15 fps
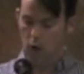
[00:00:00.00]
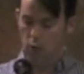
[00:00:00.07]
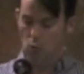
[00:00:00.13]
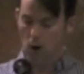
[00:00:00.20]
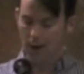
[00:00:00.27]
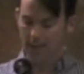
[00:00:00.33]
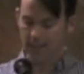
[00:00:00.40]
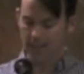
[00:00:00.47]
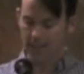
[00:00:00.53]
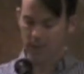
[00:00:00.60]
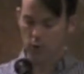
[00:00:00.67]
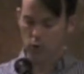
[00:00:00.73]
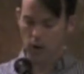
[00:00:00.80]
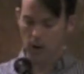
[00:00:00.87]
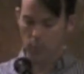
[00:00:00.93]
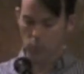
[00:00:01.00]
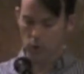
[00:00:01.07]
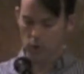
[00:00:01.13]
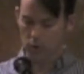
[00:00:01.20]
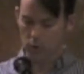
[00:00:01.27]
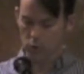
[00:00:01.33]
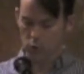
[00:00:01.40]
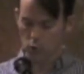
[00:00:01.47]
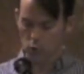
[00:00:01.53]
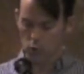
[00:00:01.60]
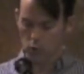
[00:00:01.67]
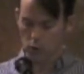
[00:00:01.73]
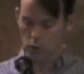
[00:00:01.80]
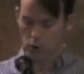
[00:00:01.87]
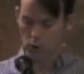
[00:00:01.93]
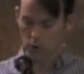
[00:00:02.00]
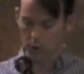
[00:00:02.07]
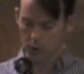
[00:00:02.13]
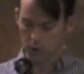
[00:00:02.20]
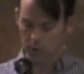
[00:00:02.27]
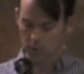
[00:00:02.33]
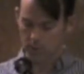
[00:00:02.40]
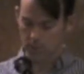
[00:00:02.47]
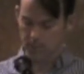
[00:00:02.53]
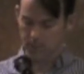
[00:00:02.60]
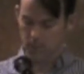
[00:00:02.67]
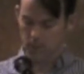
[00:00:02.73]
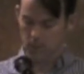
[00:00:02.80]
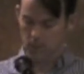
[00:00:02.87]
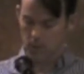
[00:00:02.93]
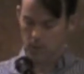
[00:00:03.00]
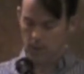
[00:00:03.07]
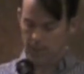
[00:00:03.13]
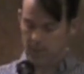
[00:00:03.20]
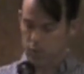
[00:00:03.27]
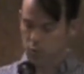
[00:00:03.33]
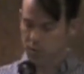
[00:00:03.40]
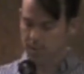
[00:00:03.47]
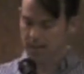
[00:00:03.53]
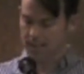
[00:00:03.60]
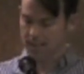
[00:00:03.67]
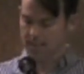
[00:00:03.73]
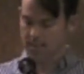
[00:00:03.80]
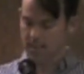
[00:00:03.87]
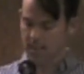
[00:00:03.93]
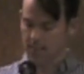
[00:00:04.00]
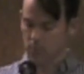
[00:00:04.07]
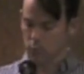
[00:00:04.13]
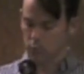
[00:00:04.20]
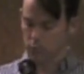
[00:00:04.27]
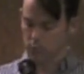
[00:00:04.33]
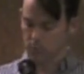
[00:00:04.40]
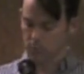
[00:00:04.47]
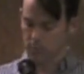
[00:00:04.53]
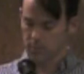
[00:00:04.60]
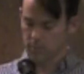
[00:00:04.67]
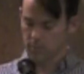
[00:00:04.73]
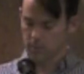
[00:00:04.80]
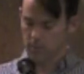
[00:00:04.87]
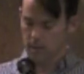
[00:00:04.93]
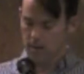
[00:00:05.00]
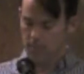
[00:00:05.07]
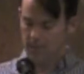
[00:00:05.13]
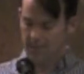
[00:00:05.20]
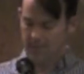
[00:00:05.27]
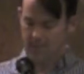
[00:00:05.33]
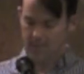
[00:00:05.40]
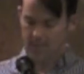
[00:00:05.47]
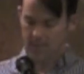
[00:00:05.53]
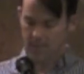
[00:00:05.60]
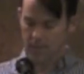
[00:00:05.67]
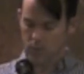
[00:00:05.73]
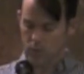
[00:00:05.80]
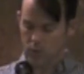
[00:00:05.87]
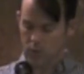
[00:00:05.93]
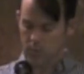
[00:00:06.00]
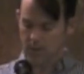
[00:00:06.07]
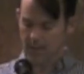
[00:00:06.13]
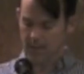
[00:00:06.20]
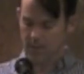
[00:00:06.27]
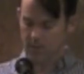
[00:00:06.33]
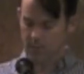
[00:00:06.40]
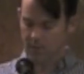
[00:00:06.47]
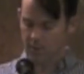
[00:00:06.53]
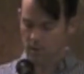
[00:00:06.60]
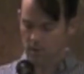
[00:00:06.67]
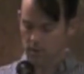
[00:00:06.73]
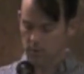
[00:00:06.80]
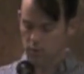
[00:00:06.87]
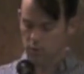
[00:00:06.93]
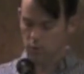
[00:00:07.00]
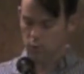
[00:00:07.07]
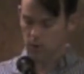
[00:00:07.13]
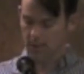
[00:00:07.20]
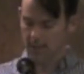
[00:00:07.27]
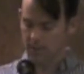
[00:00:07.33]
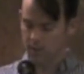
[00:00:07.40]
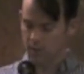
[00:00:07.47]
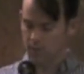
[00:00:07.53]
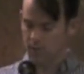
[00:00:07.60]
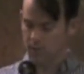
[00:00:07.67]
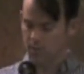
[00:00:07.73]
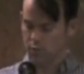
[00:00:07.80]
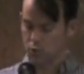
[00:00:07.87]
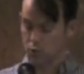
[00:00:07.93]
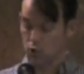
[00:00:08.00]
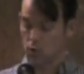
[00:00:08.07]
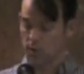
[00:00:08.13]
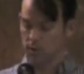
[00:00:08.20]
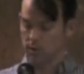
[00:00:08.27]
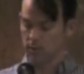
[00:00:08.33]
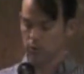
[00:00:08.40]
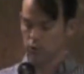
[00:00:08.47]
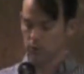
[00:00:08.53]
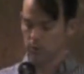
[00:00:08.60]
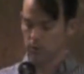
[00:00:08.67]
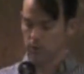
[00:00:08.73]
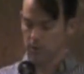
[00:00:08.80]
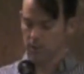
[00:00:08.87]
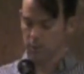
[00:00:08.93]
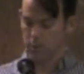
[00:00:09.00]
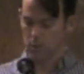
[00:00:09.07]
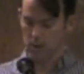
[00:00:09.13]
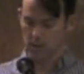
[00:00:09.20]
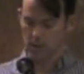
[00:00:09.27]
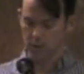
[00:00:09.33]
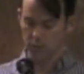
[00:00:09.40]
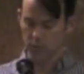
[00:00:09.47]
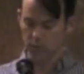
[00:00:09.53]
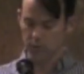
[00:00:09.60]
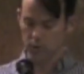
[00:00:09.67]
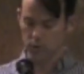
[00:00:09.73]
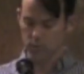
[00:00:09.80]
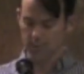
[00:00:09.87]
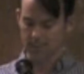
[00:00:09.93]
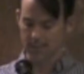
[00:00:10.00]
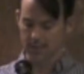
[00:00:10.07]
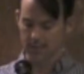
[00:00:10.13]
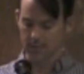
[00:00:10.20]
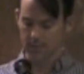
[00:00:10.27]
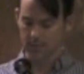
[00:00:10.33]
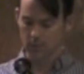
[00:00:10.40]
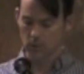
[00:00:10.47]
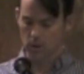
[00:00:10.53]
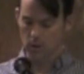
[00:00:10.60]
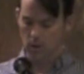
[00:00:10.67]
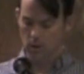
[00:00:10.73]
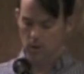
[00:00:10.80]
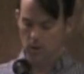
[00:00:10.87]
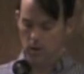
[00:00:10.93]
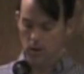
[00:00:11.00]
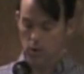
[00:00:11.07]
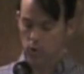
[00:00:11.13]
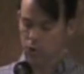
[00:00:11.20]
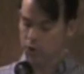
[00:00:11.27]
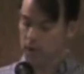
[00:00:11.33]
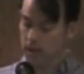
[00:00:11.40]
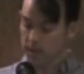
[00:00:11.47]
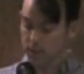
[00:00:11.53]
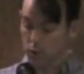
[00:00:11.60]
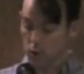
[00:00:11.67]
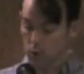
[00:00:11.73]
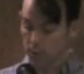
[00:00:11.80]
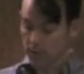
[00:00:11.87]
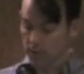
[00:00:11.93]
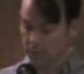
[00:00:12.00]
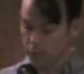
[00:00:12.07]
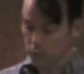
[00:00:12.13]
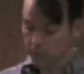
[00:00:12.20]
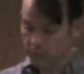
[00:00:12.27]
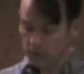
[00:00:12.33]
unwinding Cromwell's cruel curse. This was not the same group. By this time, they were just bands of thugs who ran some disjointed criminal enterprise for its own sake. Uncle John had told me a few of